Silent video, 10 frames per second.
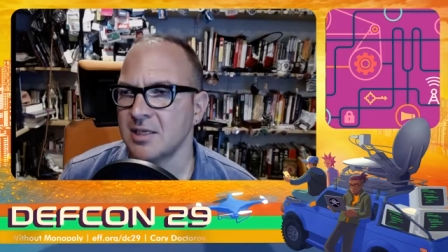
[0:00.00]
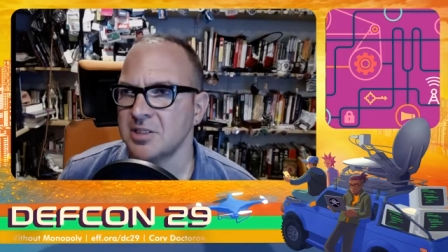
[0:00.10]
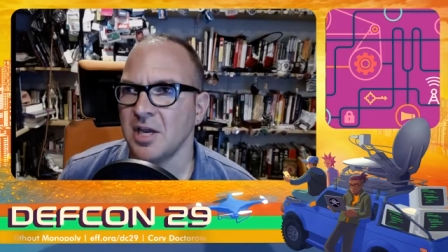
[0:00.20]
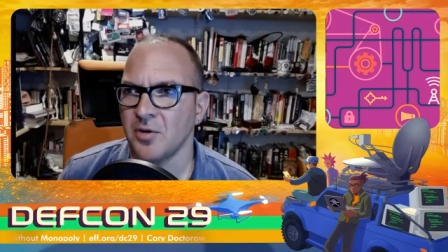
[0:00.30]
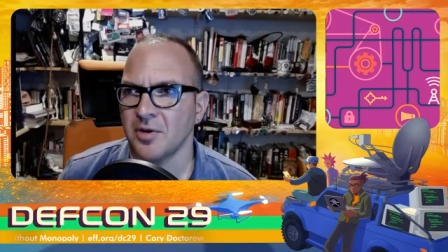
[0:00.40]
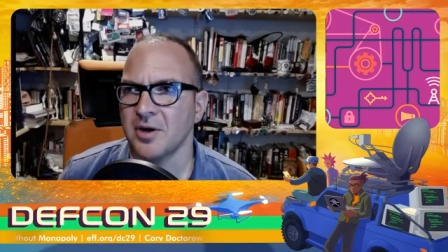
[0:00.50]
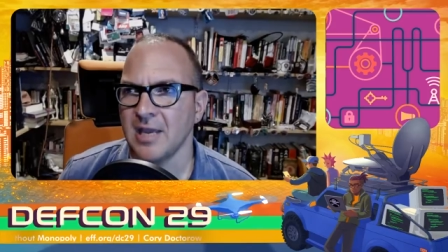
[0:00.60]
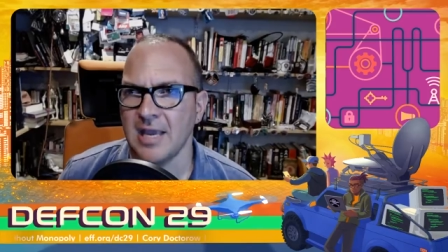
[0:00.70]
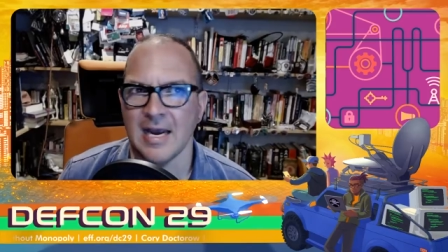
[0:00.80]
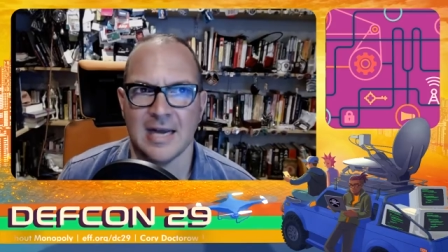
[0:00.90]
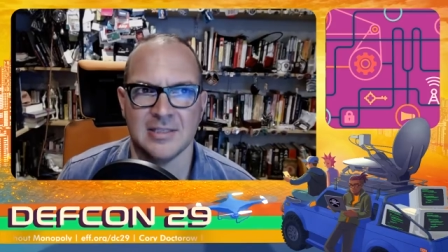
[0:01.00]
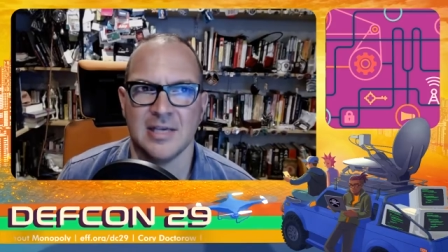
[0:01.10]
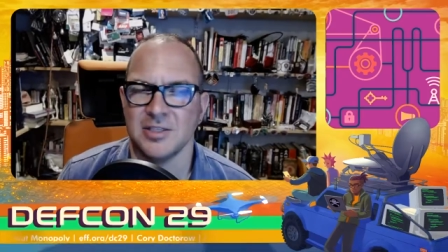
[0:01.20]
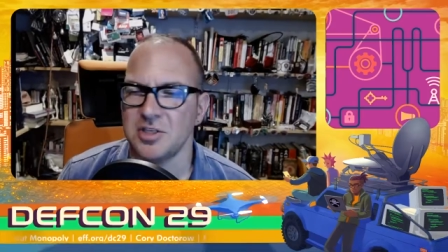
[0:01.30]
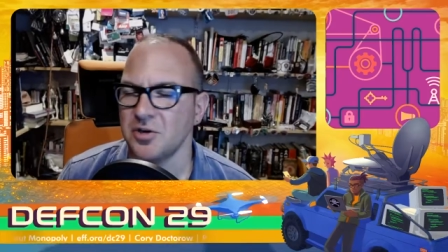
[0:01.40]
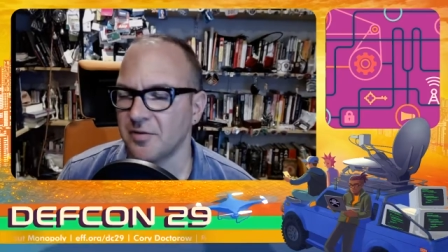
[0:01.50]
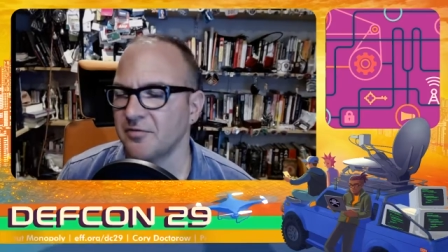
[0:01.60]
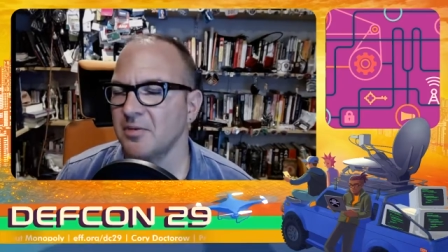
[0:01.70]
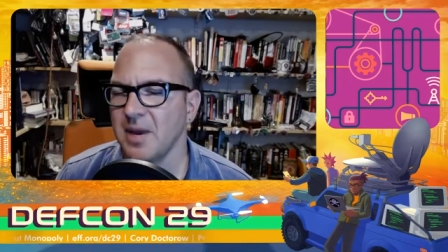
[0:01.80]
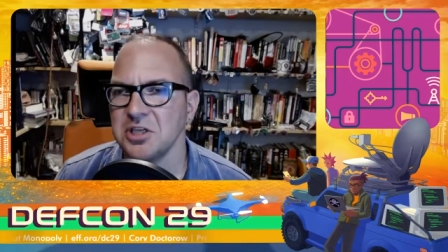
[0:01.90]
in order to gain access to your
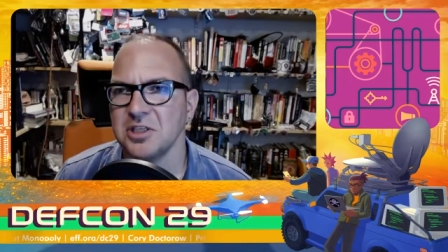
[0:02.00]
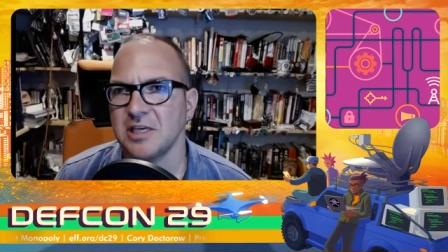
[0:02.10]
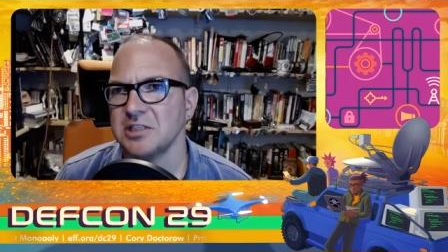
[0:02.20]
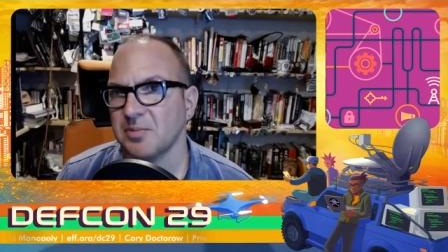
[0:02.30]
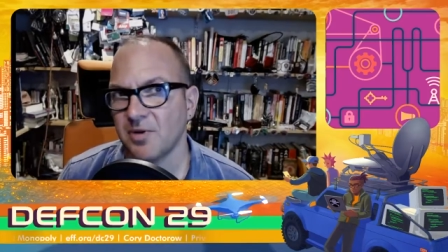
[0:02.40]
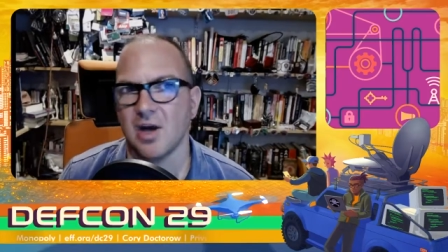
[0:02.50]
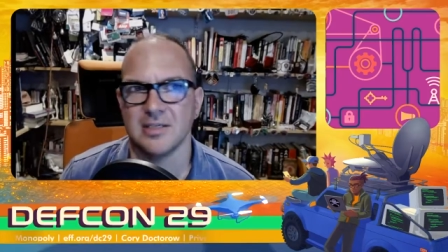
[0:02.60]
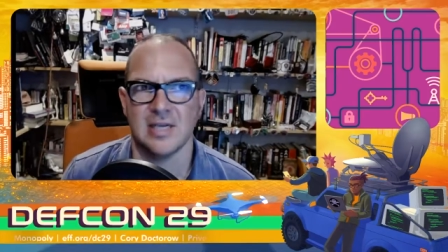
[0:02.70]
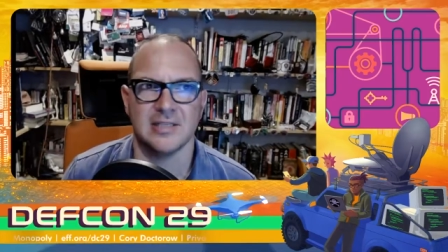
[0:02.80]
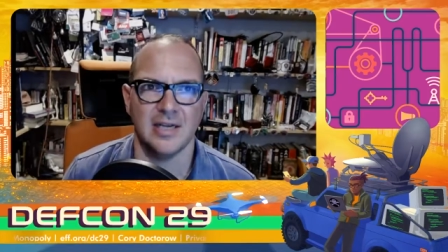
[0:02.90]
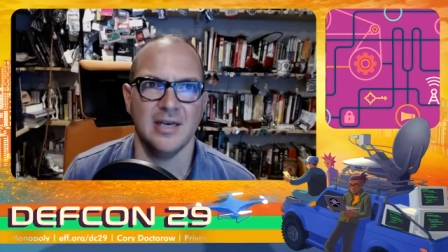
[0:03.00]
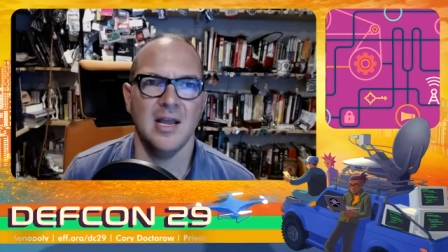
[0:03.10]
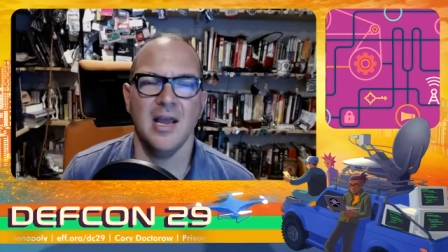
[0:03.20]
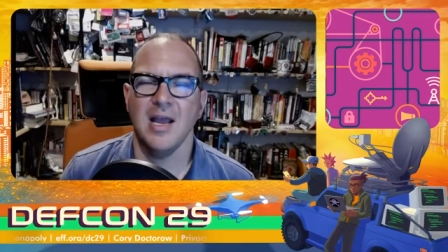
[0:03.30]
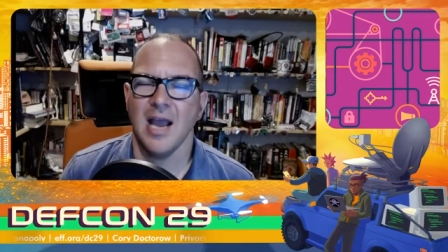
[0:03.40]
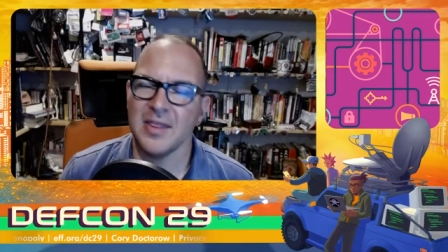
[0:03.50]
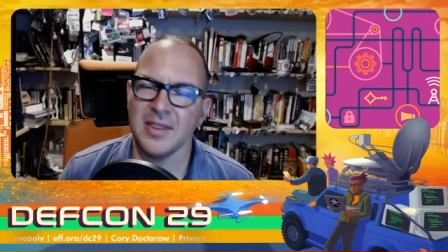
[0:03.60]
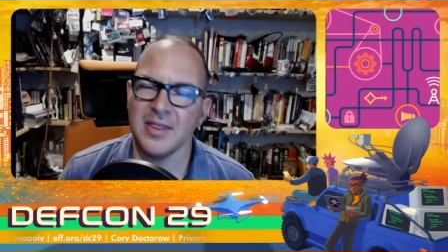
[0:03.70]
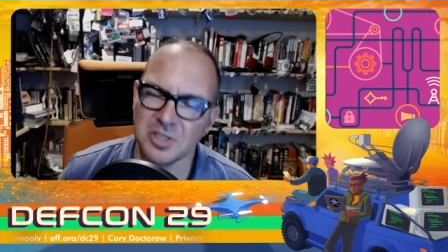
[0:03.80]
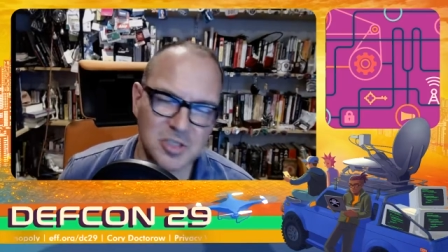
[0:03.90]
information and to process it, and that
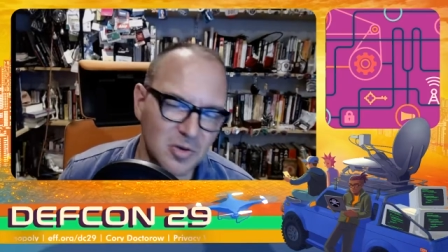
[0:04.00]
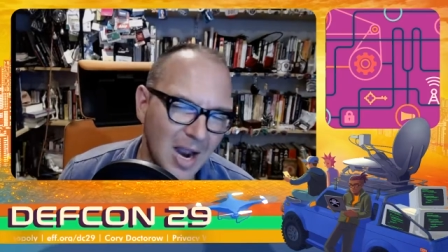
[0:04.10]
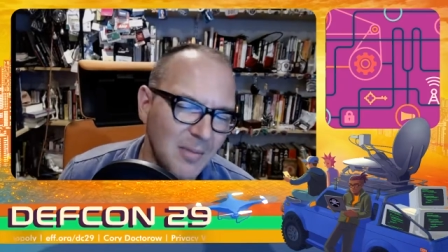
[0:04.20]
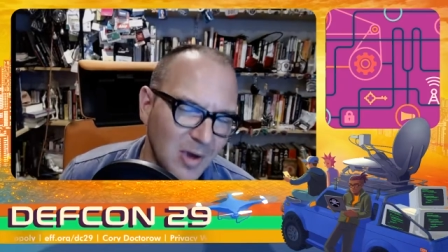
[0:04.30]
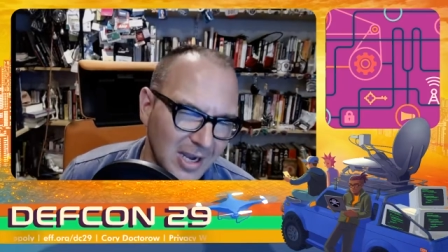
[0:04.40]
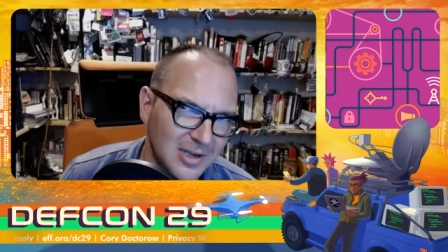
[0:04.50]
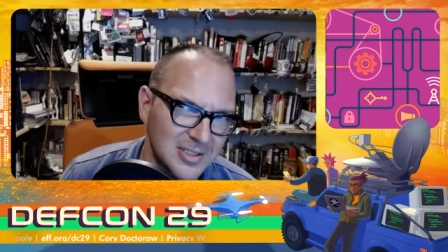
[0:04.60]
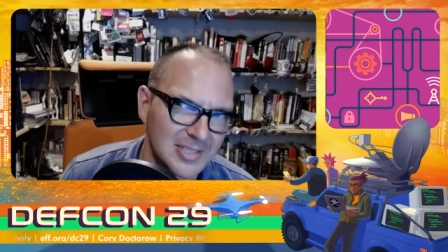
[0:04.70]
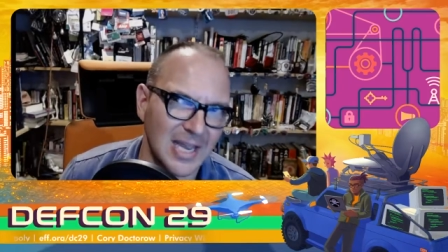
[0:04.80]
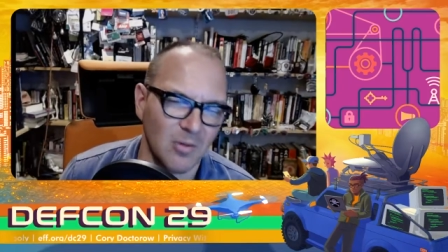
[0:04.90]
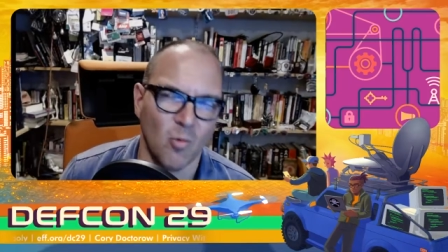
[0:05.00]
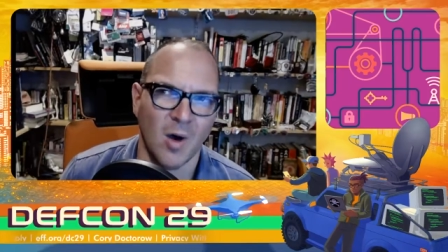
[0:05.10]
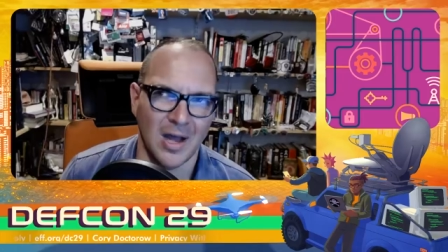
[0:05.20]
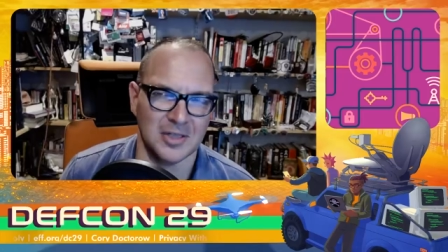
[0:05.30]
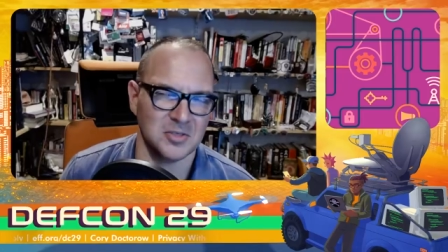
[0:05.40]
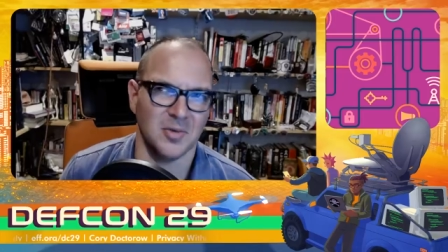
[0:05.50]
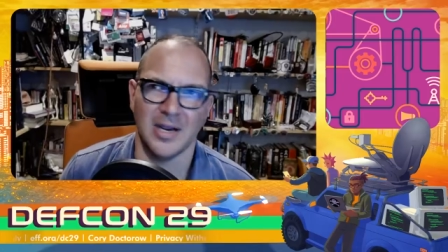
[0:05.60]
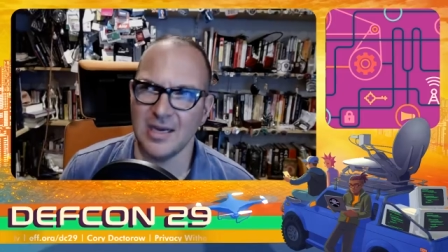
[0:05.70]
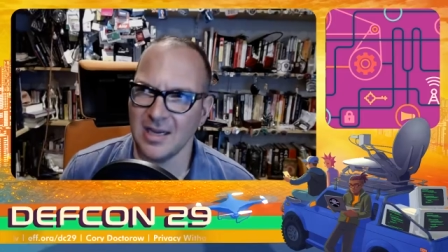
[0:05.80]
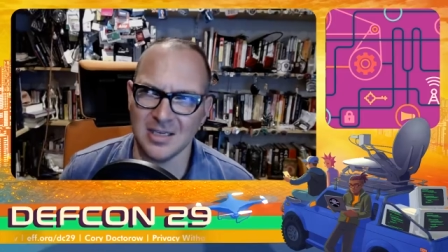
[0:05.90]
would describe what consent was,
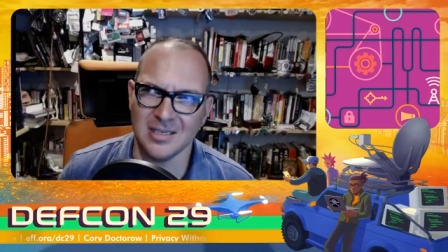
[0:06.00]
right?